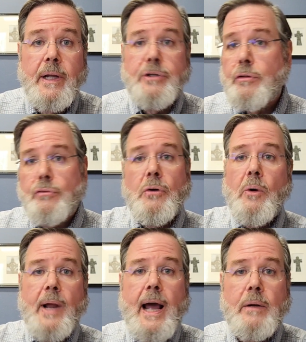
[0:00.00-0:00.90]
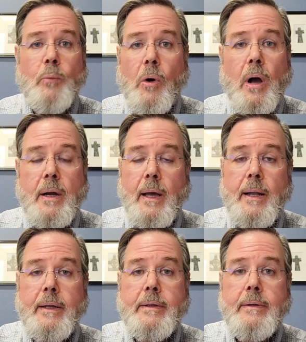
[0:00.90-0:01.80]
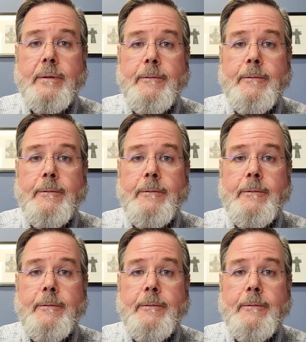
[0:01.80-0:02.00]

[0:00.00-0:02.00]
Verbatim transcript: And you'd throw it out and walk on it.